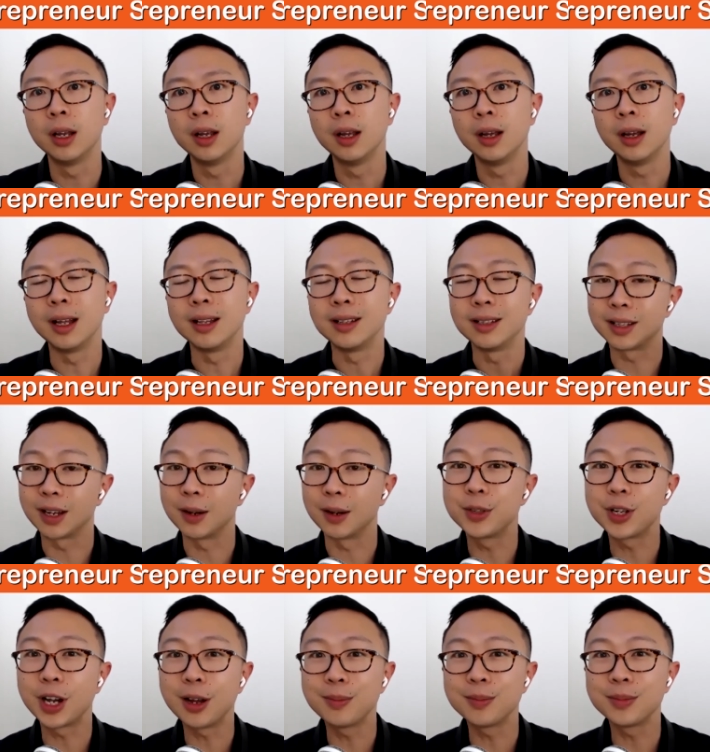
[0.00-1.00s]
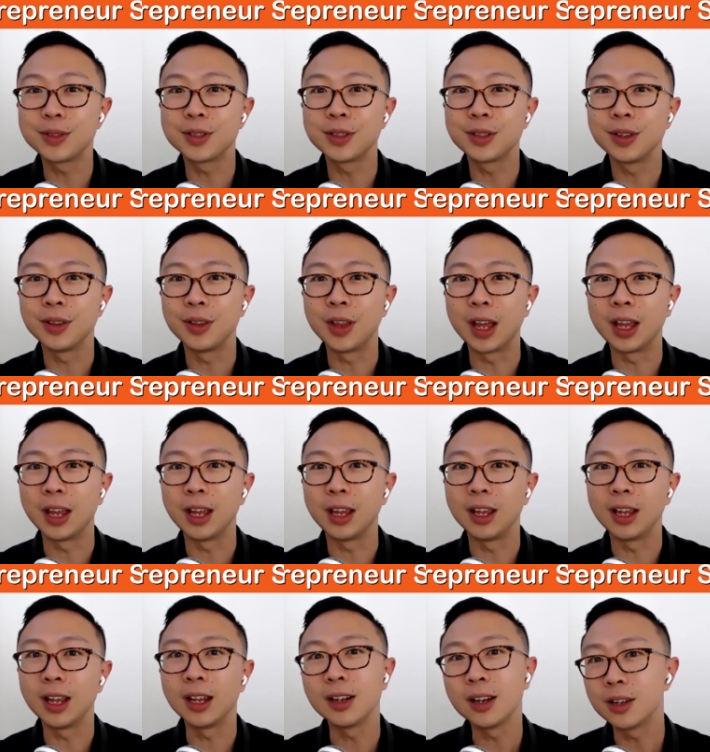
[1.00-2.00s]
And sometimes
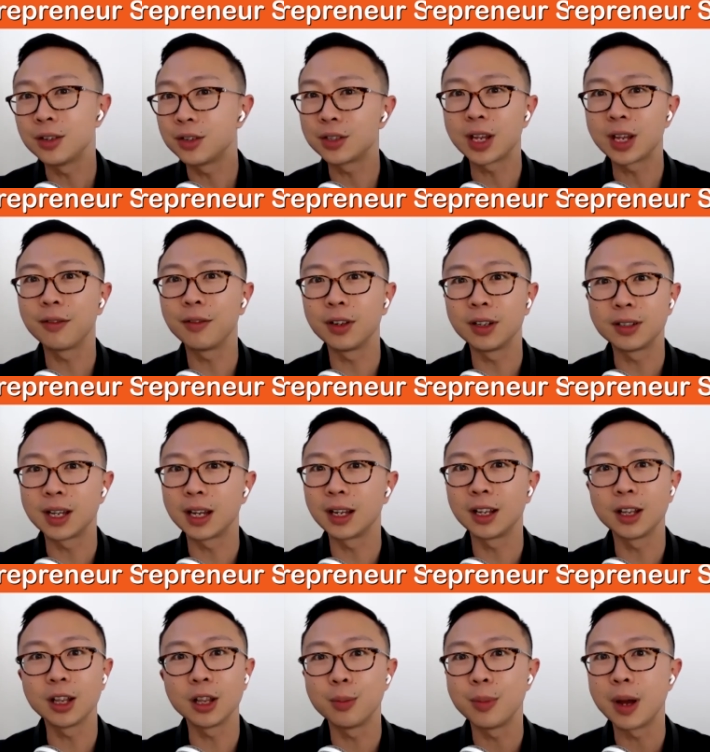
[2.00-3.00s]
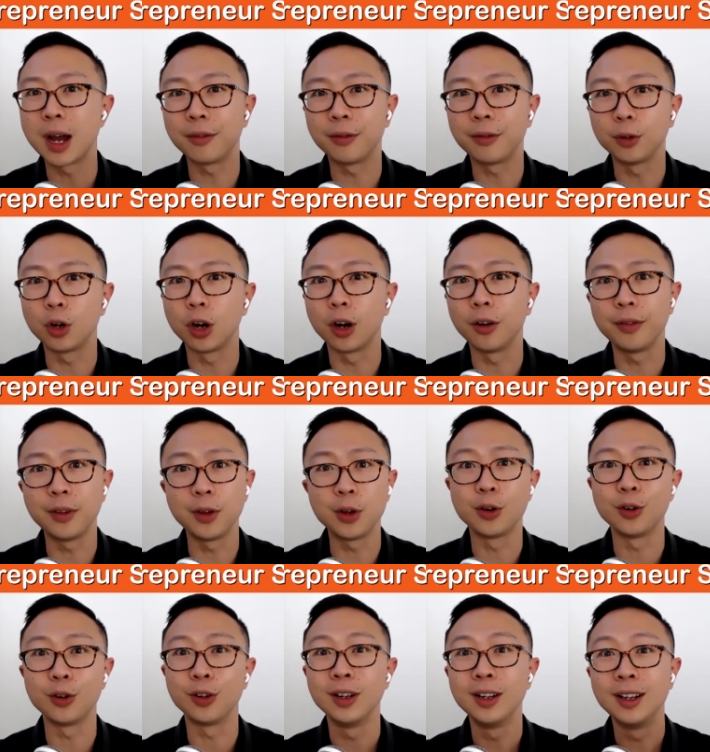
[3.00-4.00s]
and just taking them out for coffee
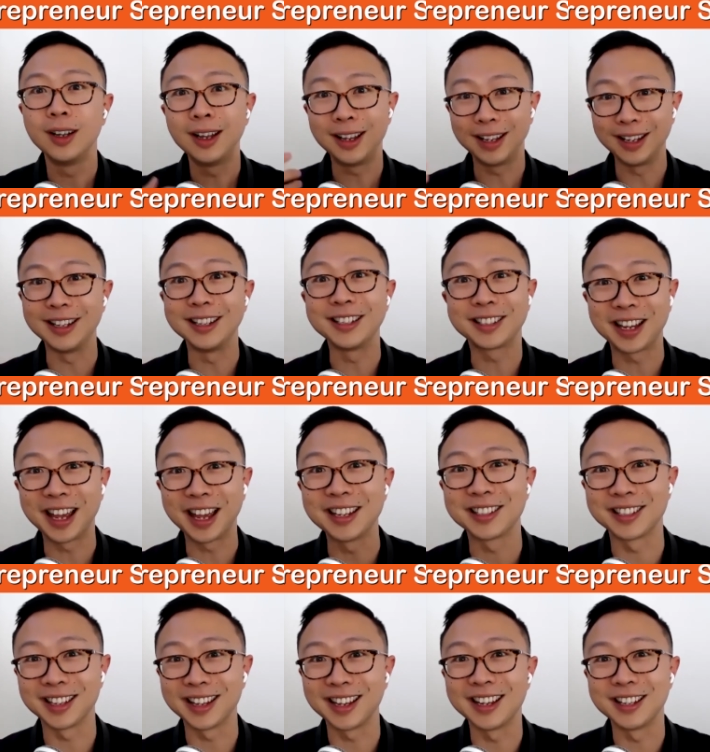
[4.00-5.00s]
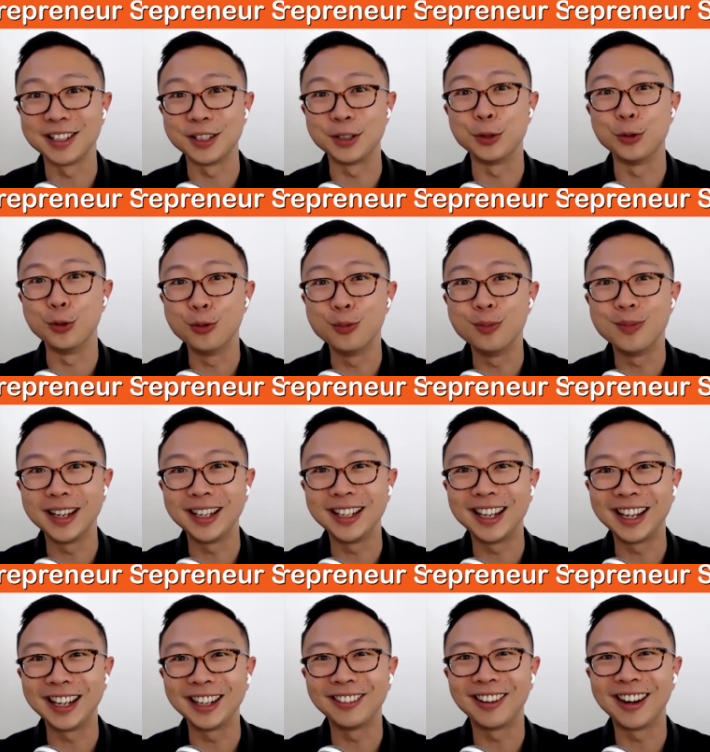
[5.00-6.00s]
or in this case, a Zoom
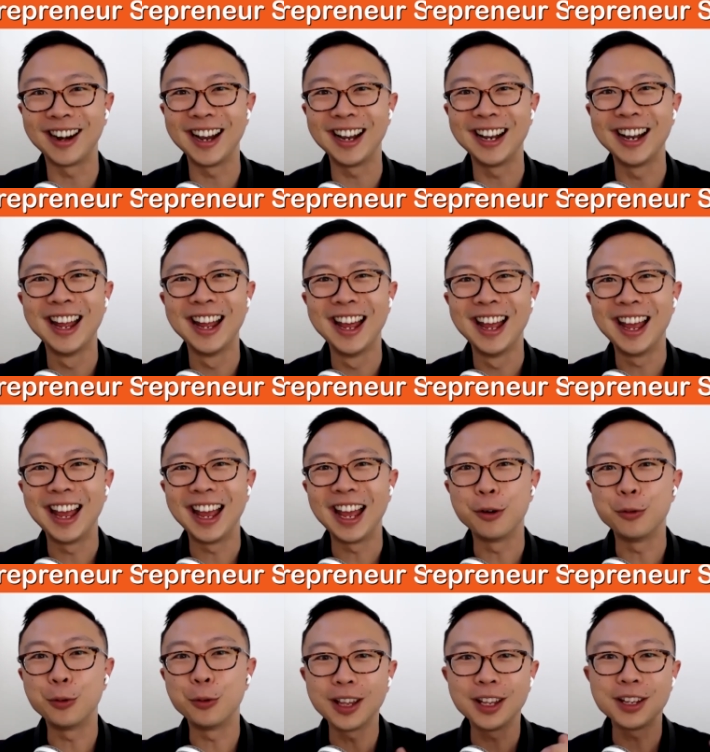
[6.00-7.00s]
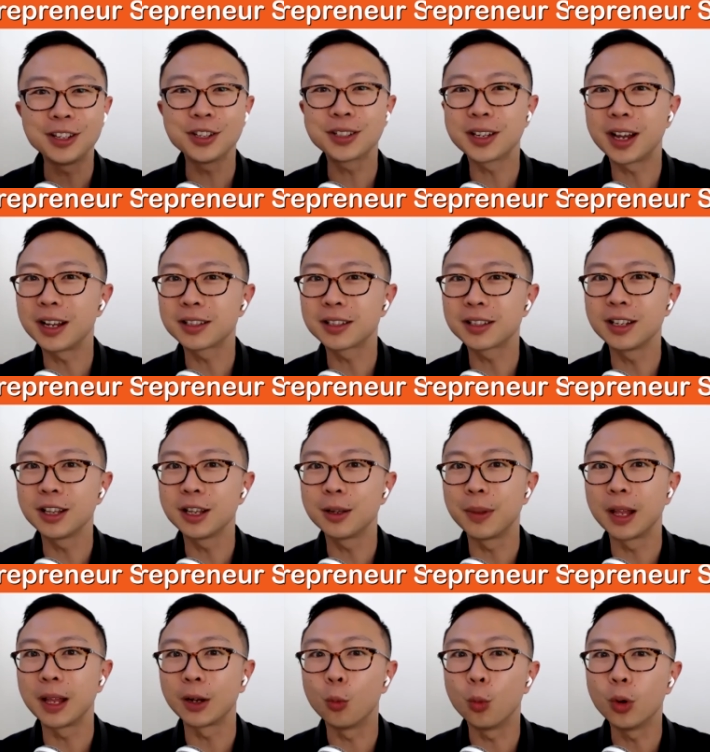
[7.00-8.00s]
meeting, right? And really just asking them
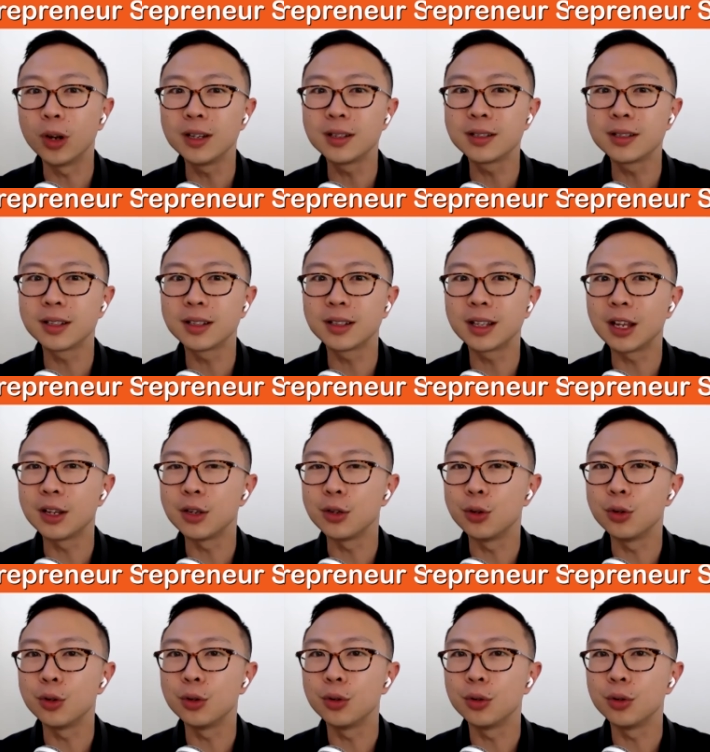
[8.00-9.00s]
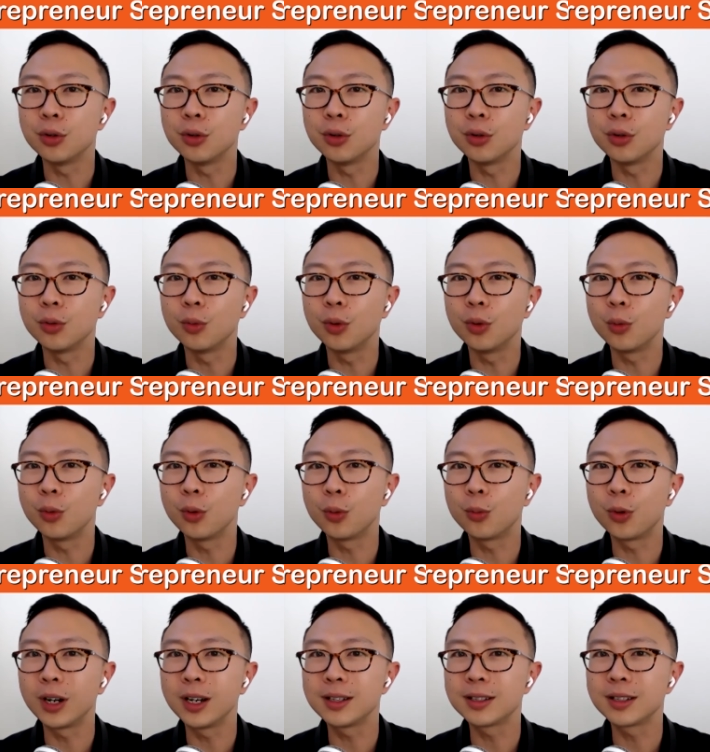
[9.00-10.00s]
like, what is it that
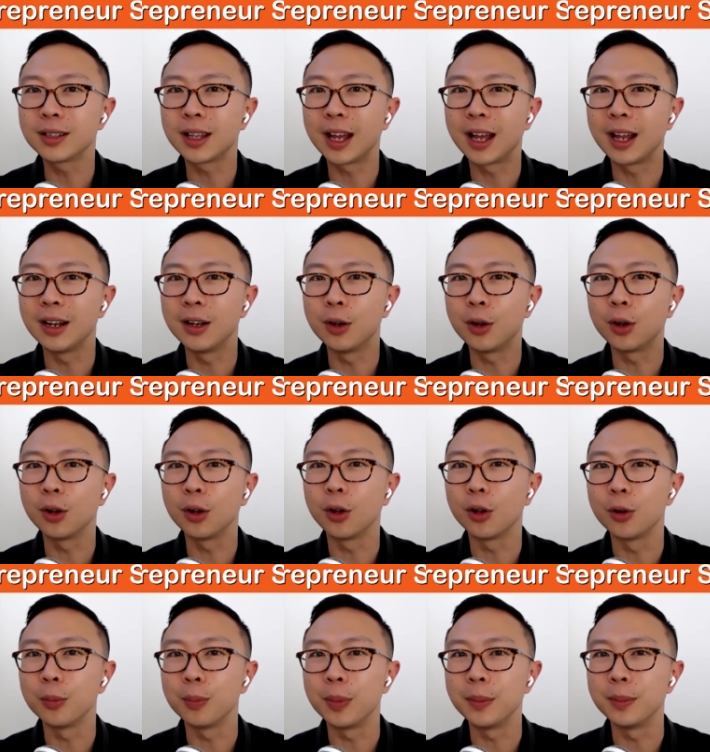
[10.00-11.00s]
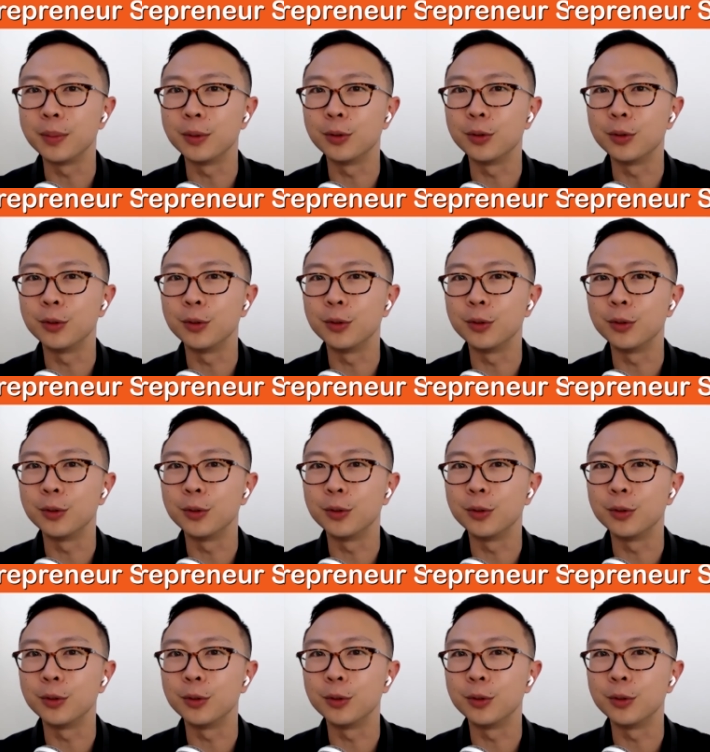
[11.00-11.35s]
what is it that not a lot of people,